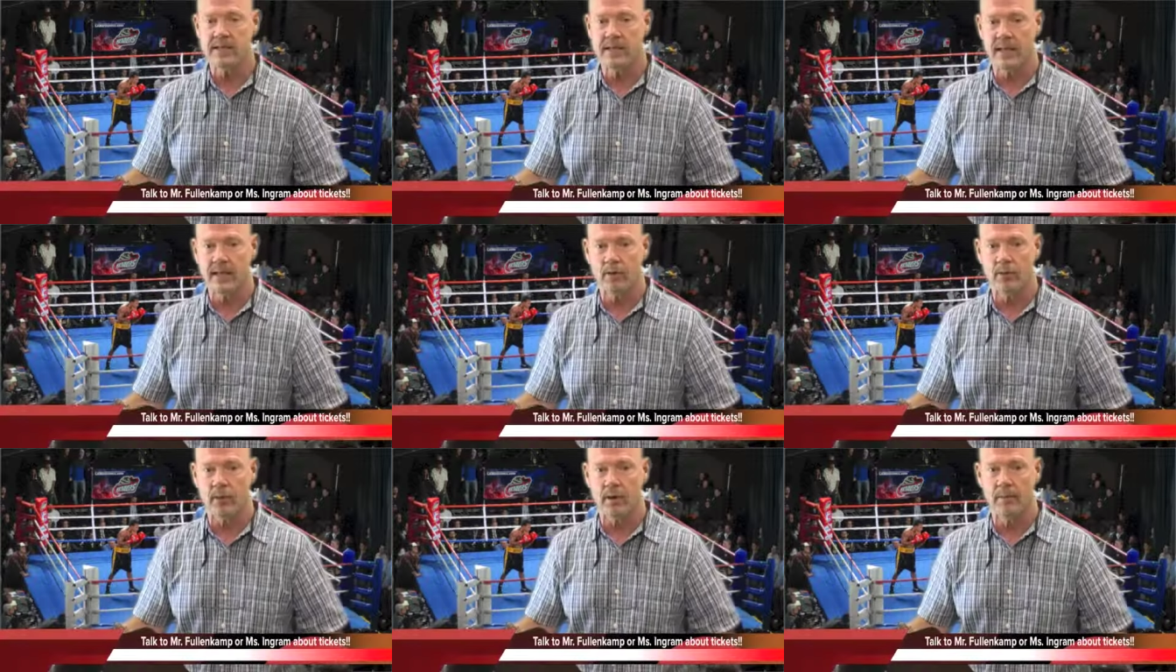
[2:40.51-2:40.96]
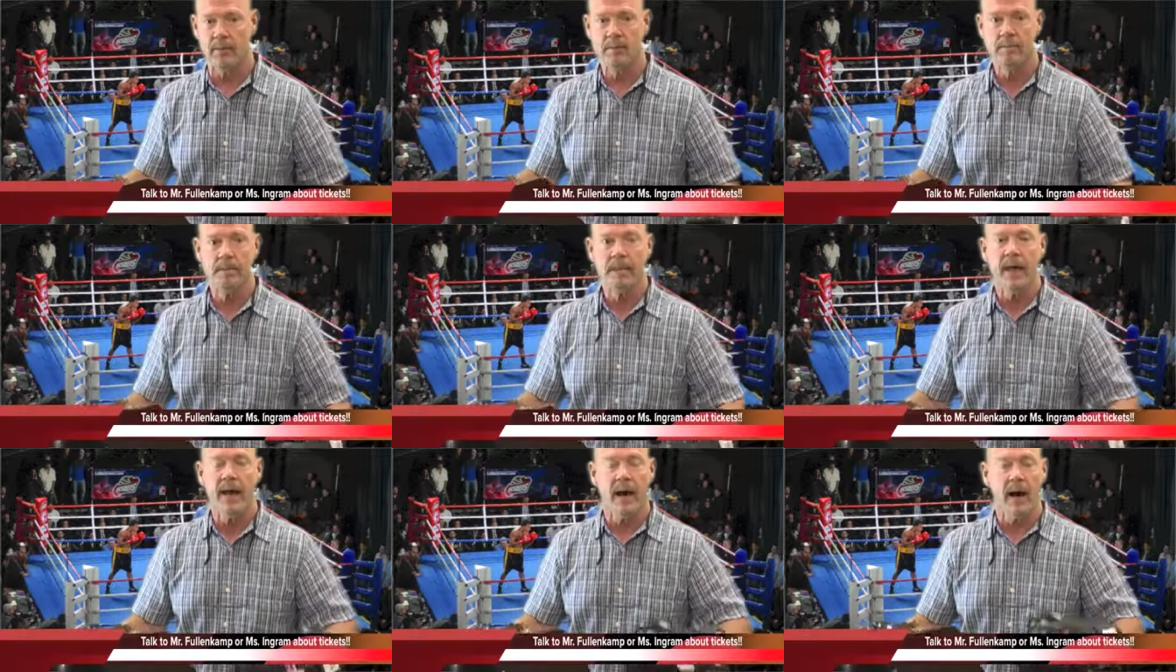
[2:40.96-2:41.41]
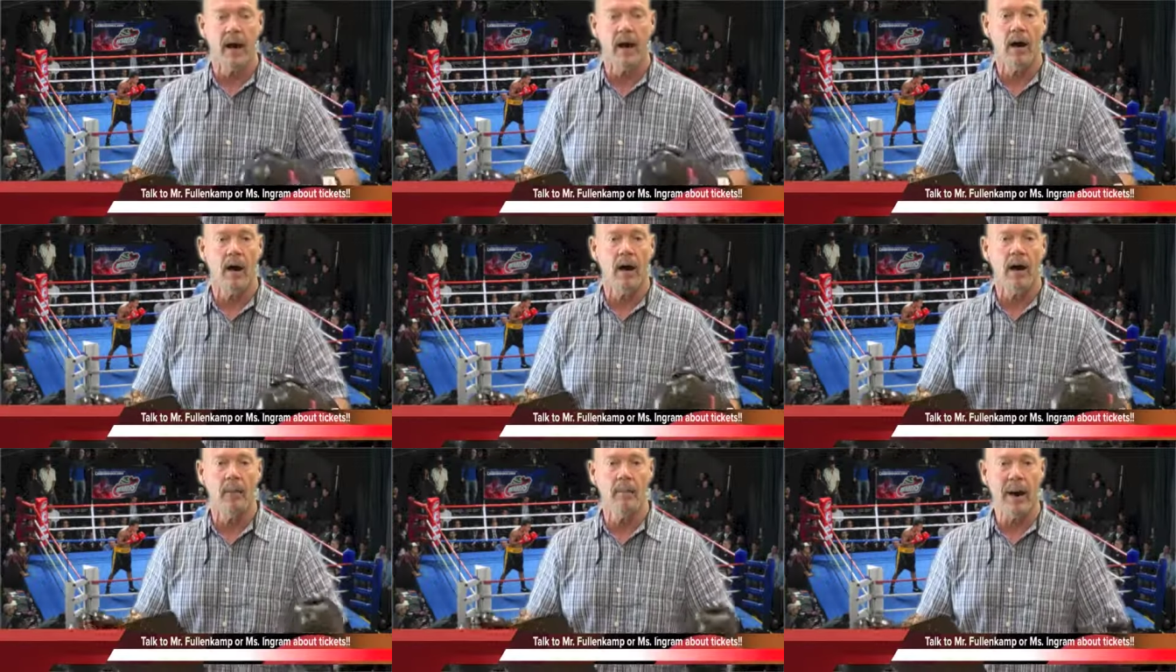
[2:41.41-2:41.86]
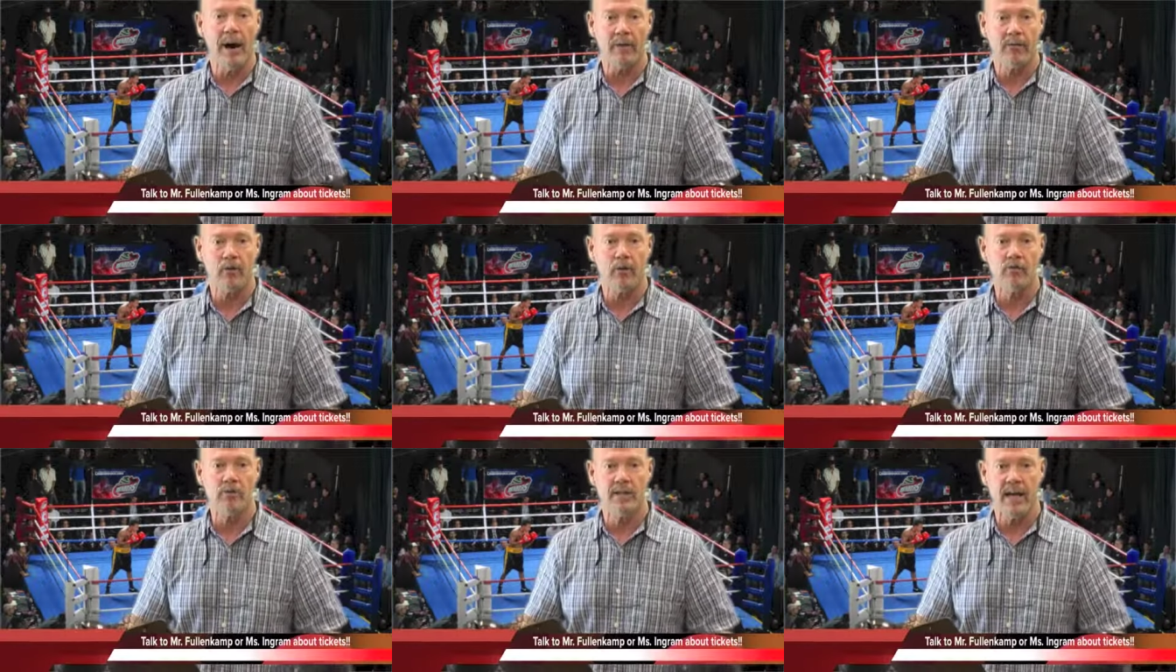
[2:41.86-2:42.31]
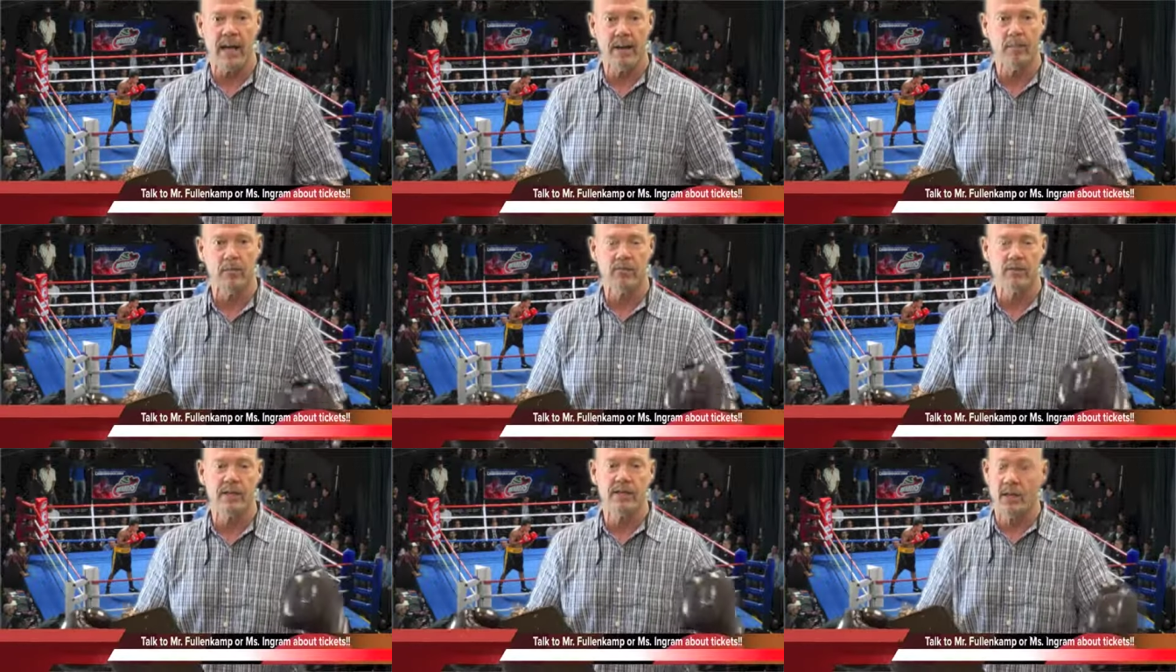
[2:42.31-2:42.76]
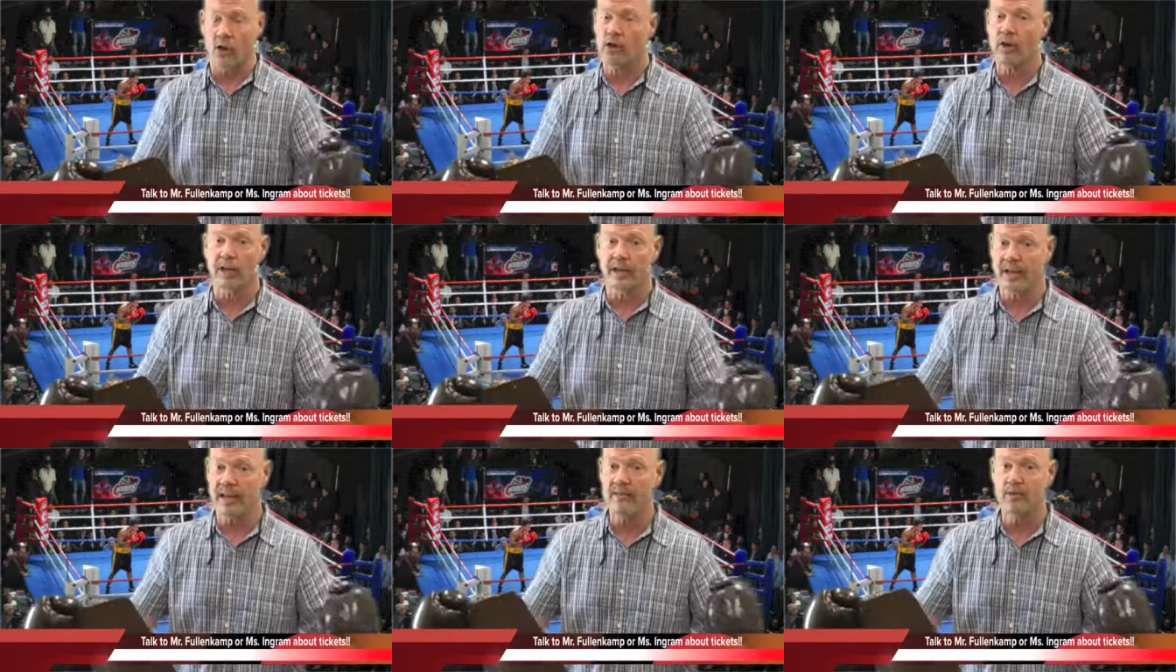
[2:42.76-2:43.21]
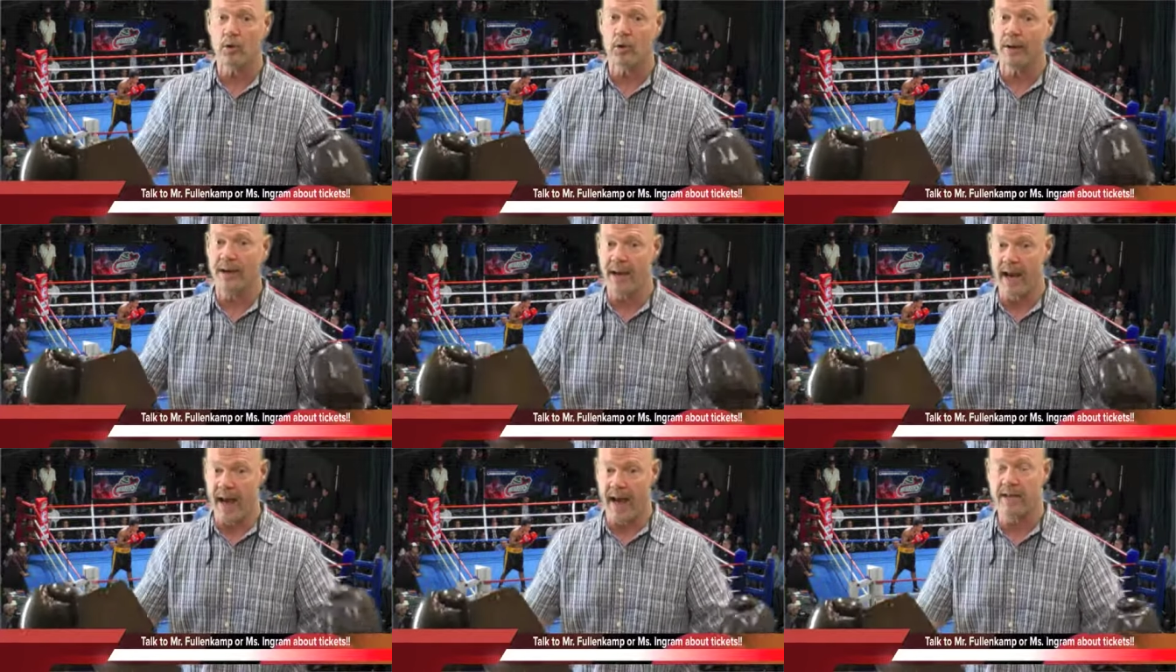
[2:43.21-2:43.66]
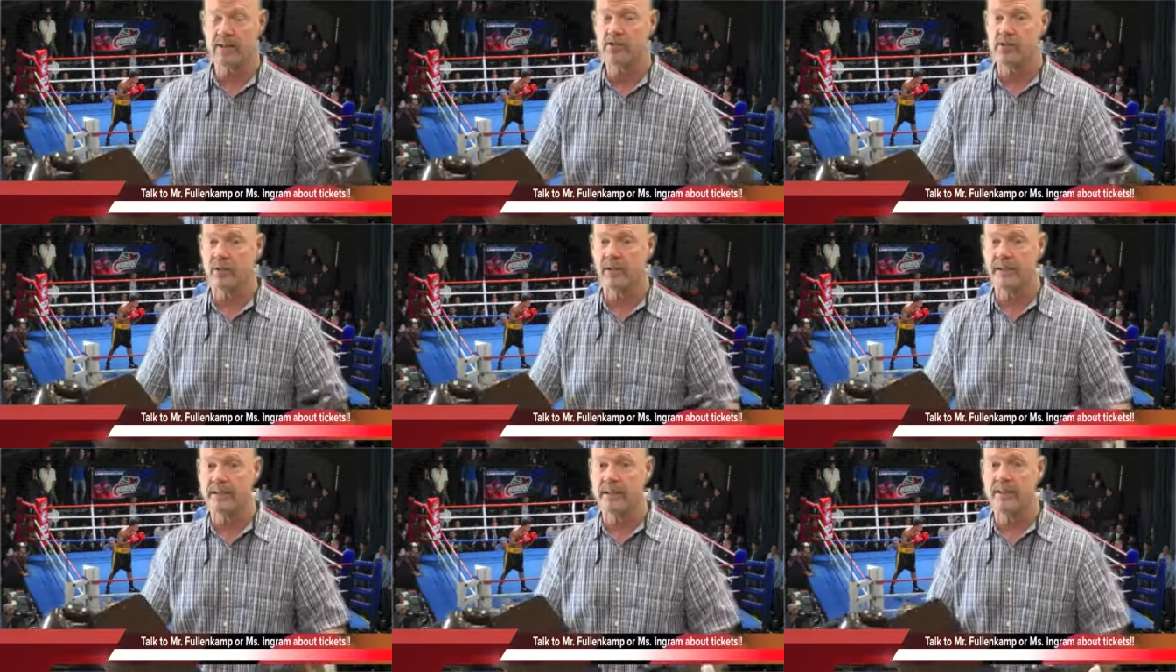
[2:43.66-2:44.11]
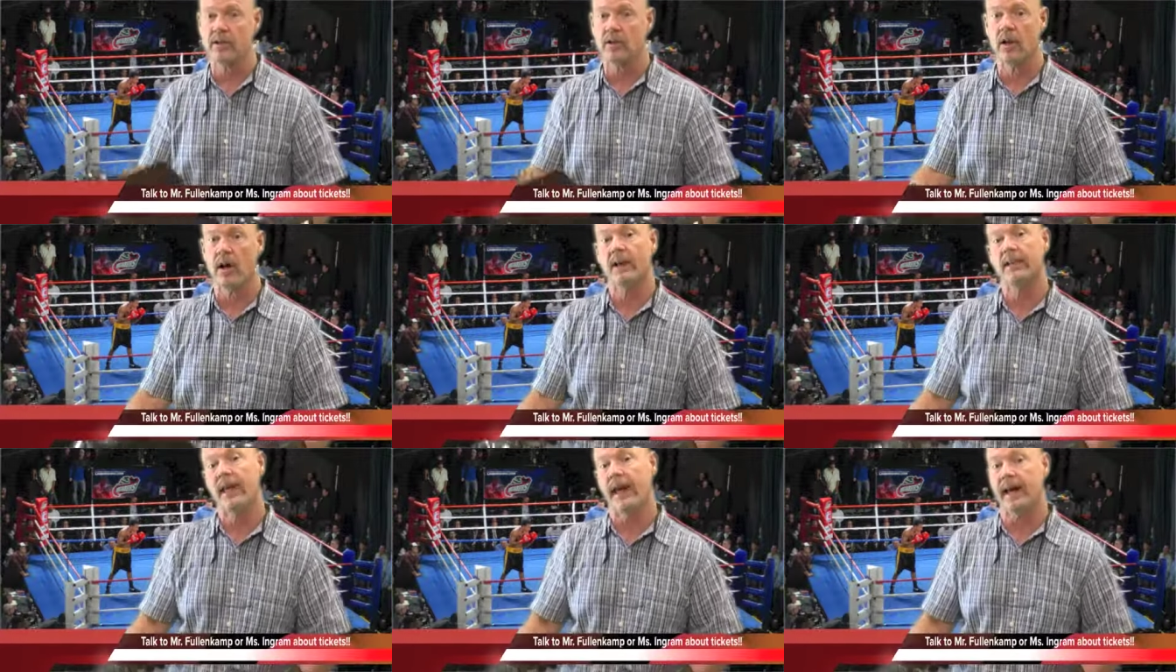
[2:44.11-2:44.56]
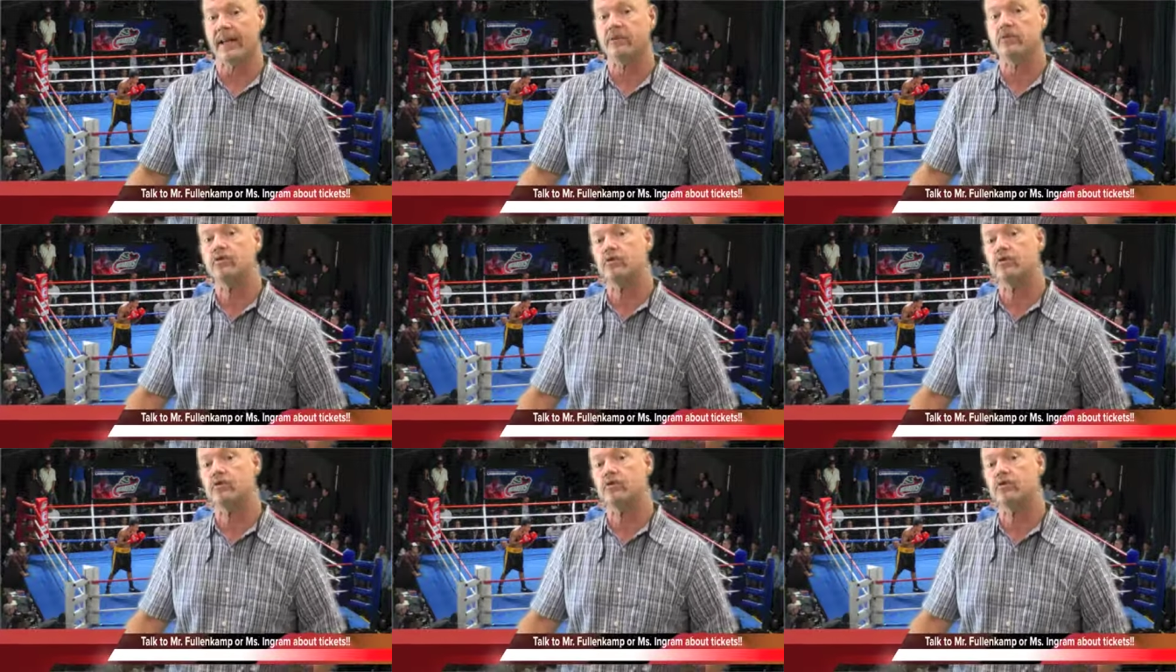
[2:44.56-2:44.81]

Ingram uh, about those tables, and they're going to give you an excellent deal on that.